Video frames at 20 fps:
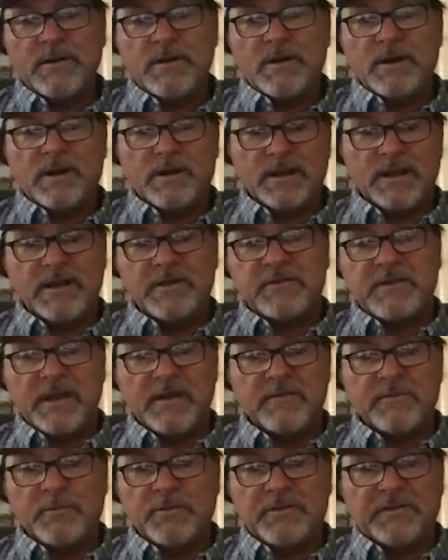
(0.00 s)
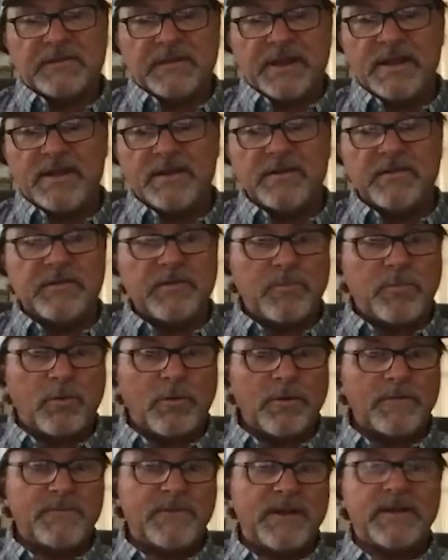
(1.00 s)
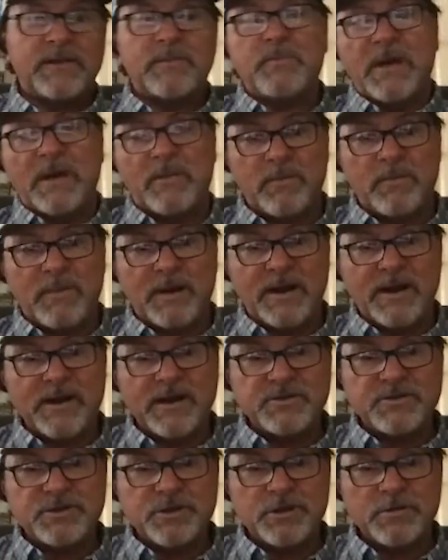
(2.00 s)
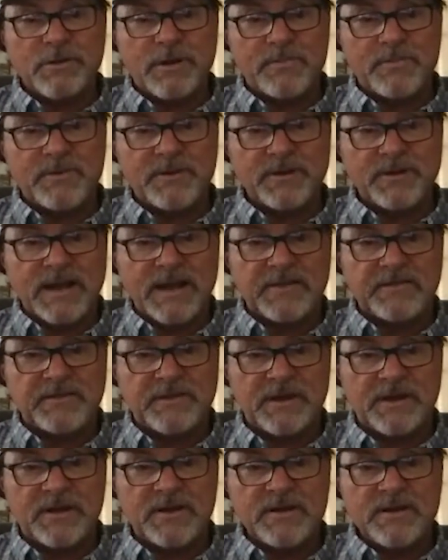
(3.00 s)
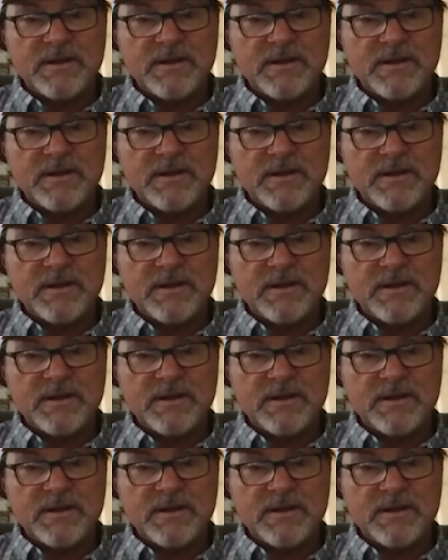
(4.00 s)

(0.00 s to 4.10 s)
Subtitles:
a lot of times we'll stand and support like the Pebble Mine issue up in Alaska.